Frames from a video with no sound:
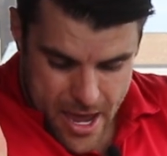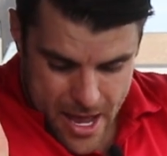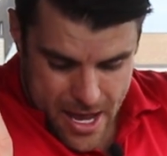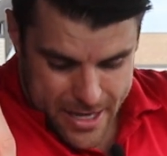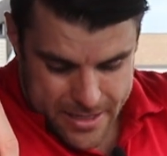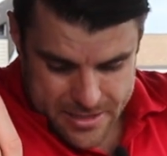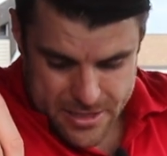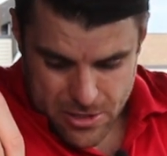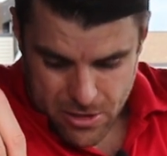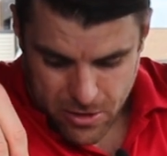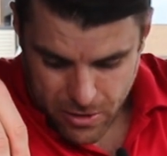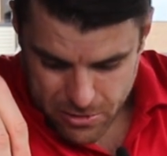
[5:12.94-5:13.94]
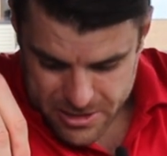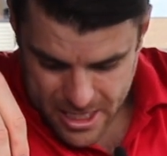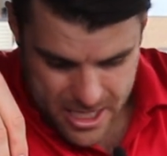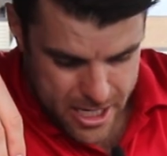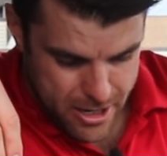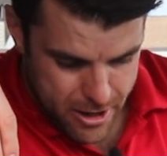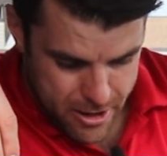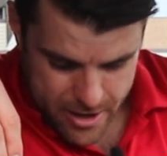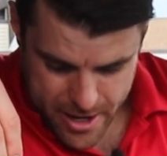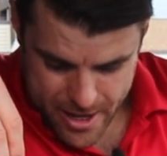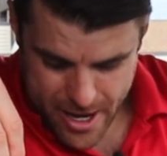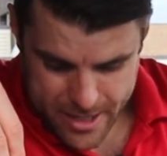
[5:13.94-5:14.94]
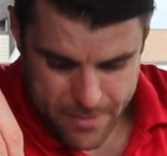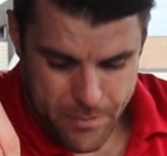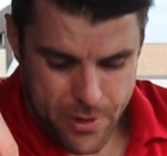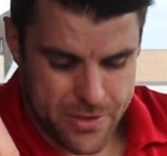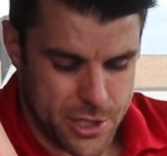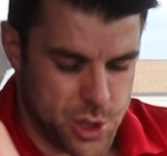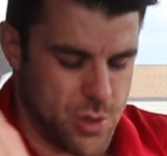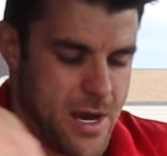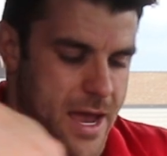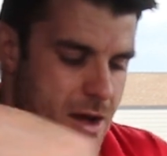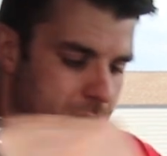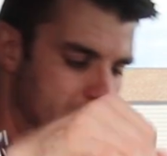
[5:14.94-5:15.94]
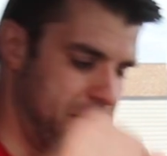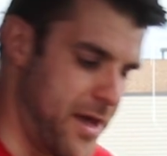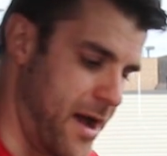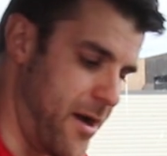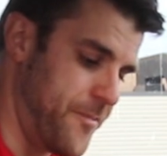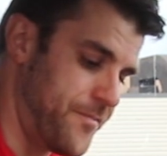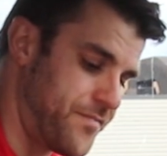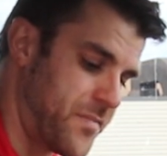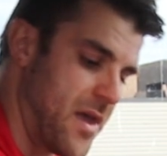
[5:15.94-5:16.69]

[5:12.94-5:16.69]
and I can still close it here, and I can put the tray on there.